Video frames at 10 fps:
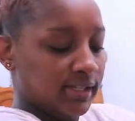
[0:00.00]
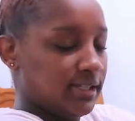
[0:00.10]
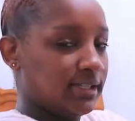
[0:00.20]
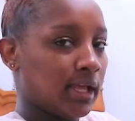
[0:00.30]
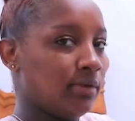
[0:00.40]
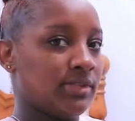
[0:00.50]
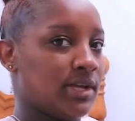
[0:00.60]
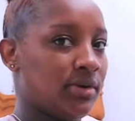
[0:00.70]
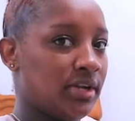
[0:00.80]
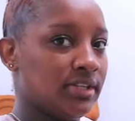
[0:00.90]
The scales
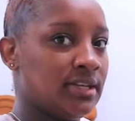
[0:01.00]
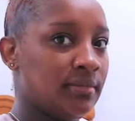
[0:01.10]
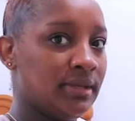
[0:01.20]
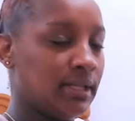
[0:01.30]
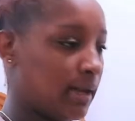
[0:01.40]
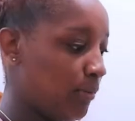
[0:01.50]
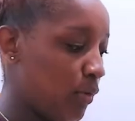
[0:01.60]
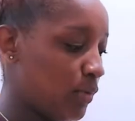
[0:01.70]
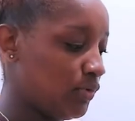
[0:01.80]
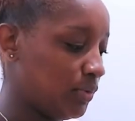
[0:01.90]
out here tell me that I'm
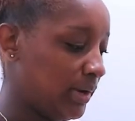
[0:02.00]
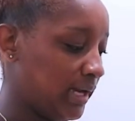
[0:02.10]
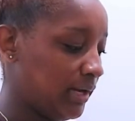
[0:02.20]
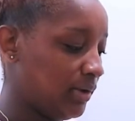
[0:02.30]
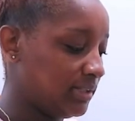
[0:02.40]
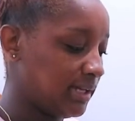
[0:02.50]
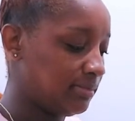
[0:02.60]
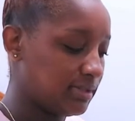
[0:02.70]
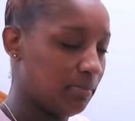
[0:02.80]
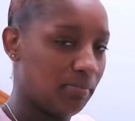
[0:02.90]
overweight and all
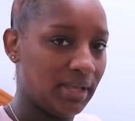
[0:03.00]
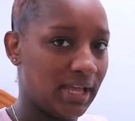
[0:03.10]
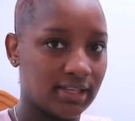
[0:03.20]
types of B